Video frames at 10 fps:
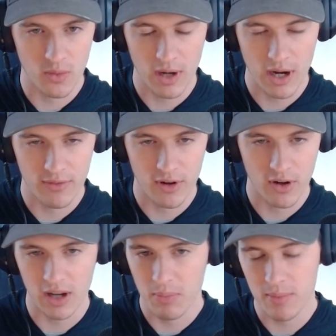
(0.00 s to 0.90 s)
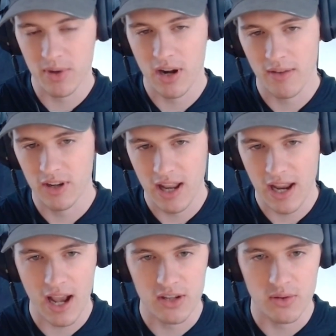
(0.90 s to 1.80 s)
whatever. Like, maybe you're having an
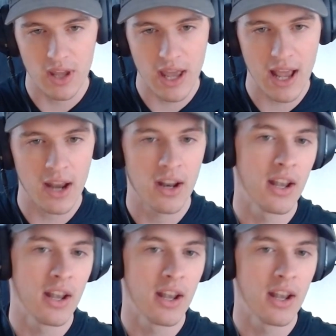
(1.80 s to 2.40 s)
AI do that.